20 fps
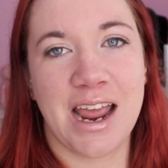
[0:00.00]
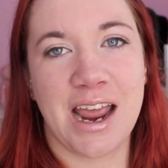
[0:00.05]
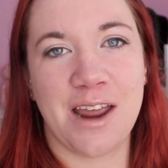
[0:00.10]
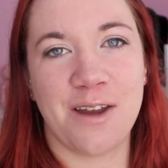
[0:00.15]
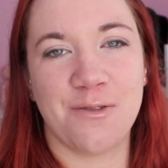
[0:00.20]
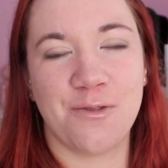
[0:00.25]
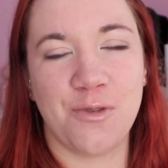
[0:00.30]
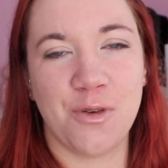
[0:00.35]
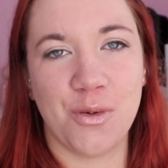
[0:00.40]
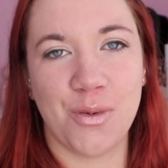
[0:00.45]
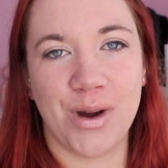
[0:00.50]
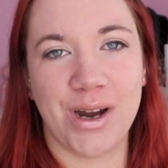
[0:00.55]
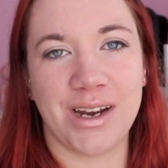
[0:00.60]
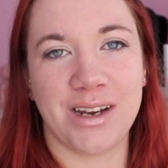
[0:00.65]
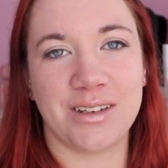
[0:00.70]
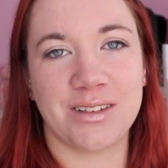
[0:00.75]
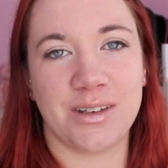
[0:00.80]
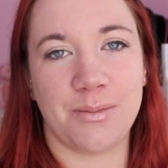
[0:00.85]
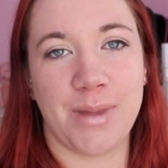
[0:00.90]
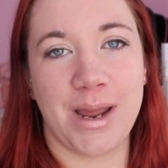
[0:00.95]
and 4
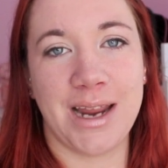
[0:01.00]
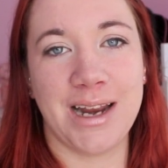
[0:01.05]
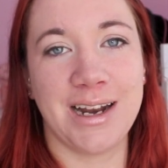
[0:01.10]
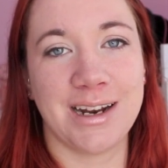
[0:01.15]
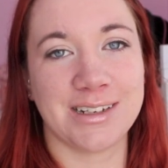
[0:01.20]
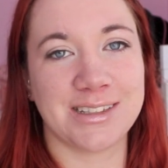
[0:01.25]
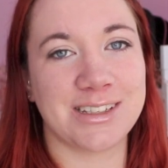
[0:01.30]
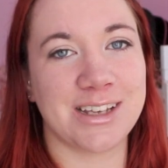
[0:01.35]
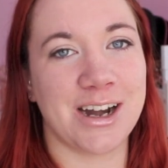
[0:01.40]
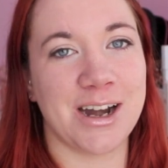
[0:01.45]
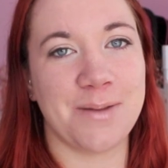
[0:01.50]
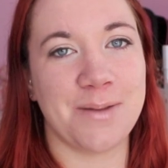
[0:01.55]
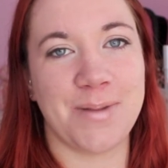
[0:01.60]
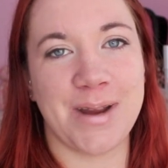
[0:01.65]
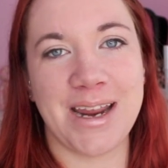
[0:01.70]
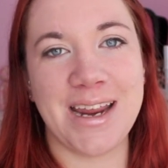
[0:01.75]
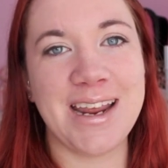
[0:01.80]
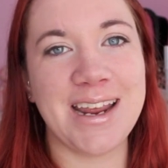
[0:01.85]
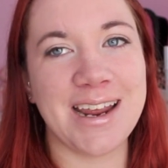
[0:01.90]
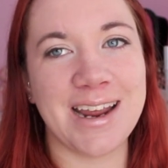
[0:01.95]
weeks, and Mila's gonna
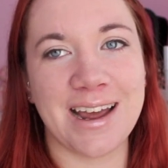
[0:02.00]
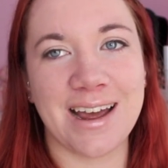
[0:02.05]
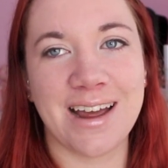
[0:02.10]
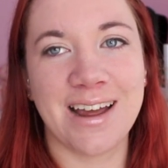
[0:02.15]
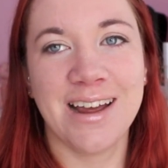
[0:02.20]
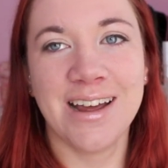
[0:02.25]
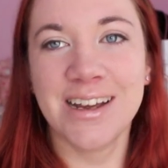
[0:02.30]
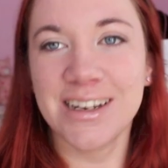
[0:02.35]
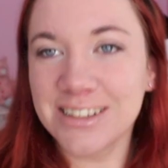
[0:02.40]
be here.